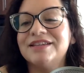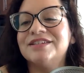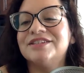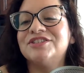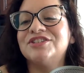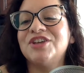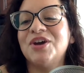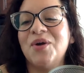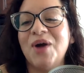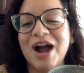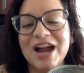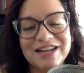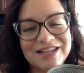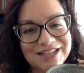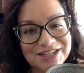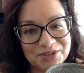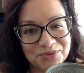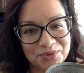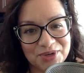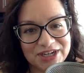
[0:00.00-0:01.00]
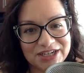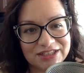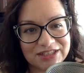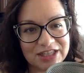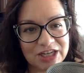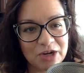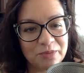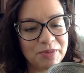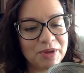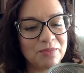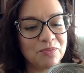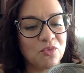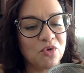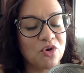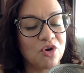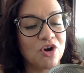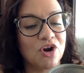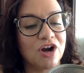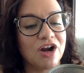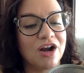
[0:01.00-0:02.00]
So I need to read a little bit
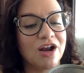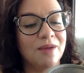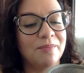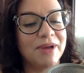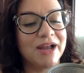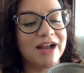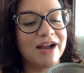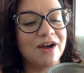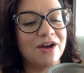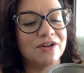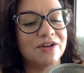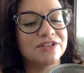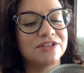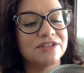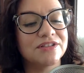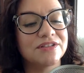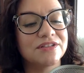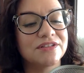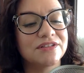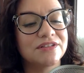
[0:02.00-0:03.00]
more about